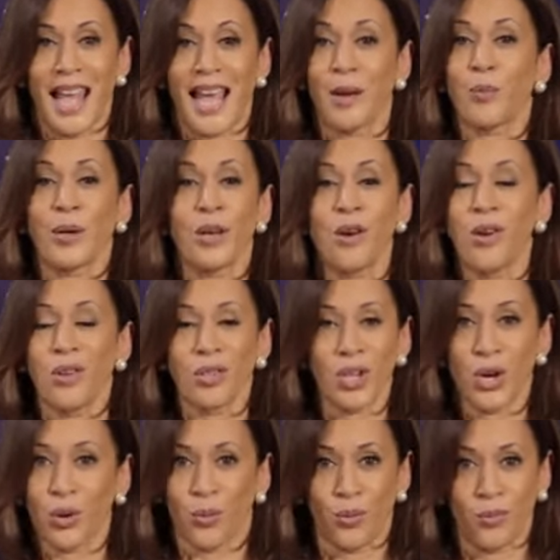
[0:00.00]
And we all
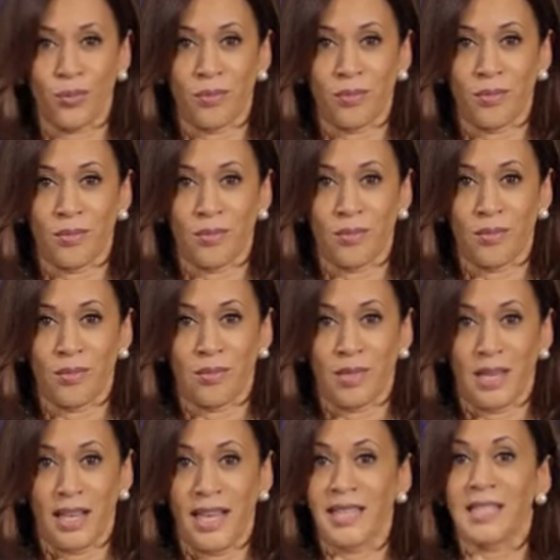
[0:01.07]
know
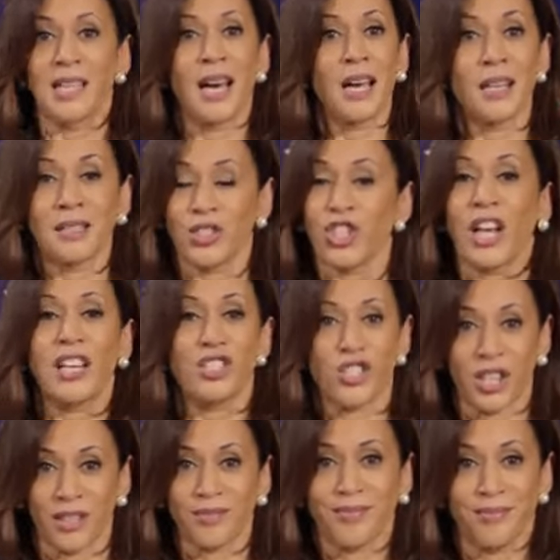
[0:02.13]
he's not
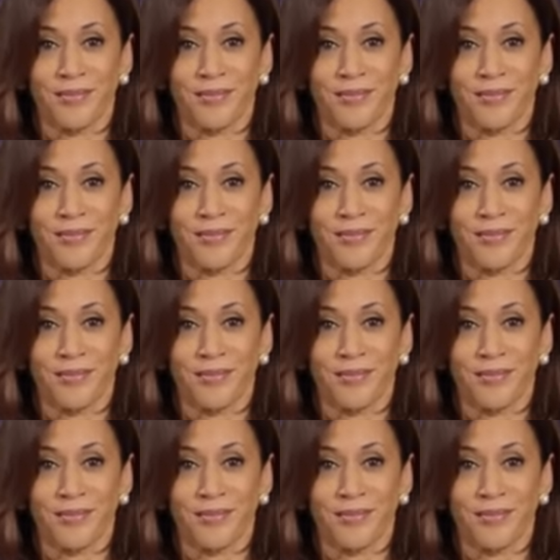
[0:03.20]
changing.